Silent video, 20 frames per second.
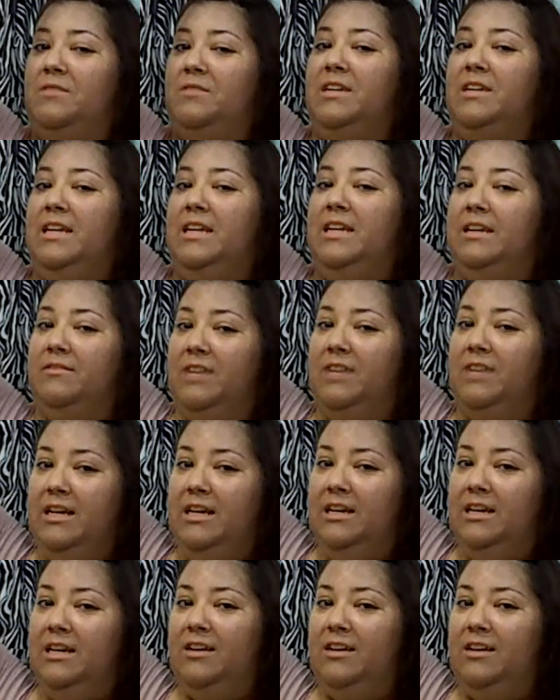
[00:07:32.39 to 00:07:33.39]
want to give.
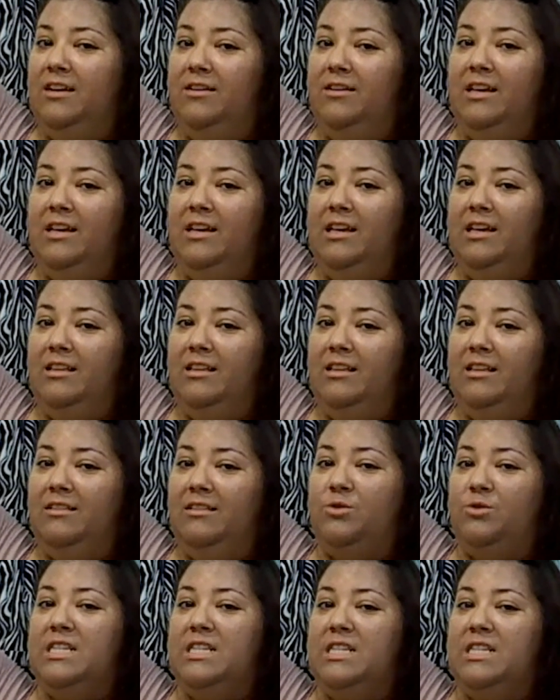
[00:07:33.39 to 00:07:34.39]

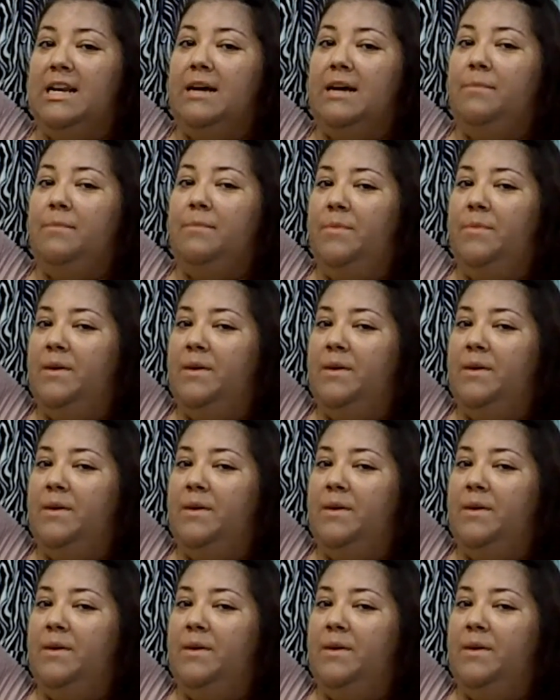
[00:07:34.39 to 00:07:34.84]
Twist it up